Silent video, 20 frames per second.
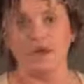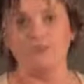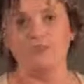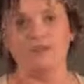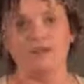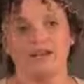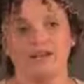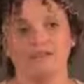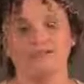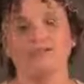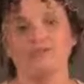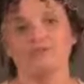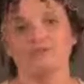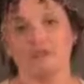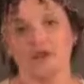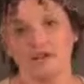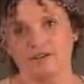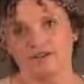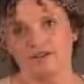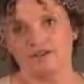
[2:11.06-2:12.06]
but also
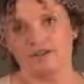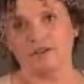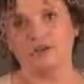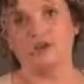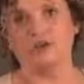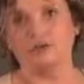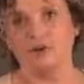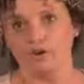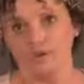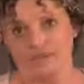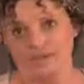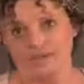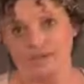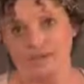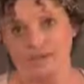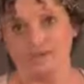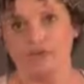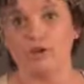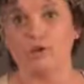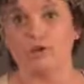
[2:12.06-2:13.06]
foster and grow a
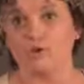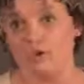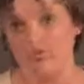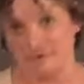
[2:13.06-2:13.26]
team and grow a